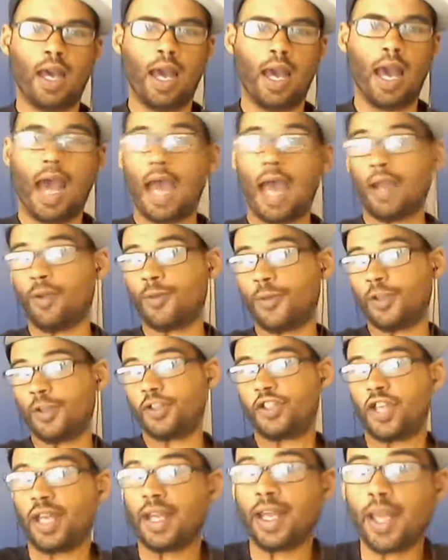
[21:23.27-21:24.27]
I don't think
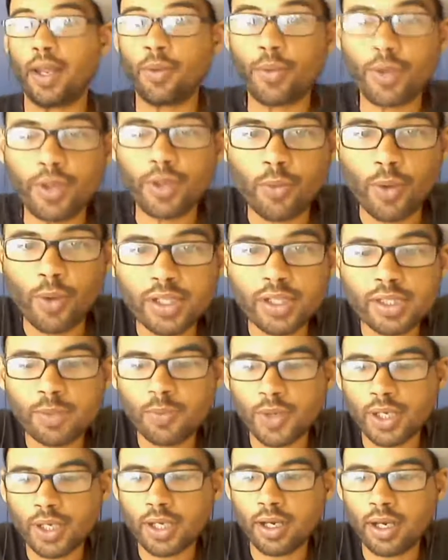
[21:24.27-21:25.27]
Shanahan really wants to
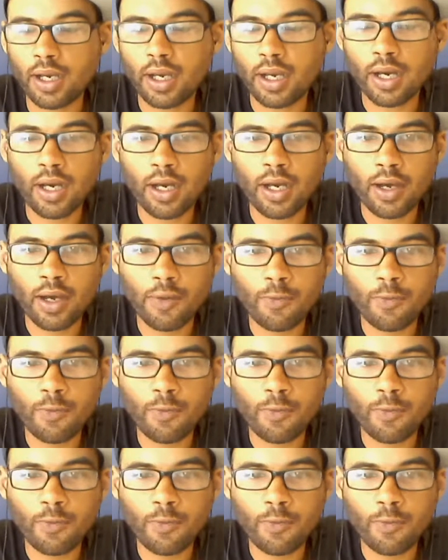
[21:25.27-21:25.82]
pick a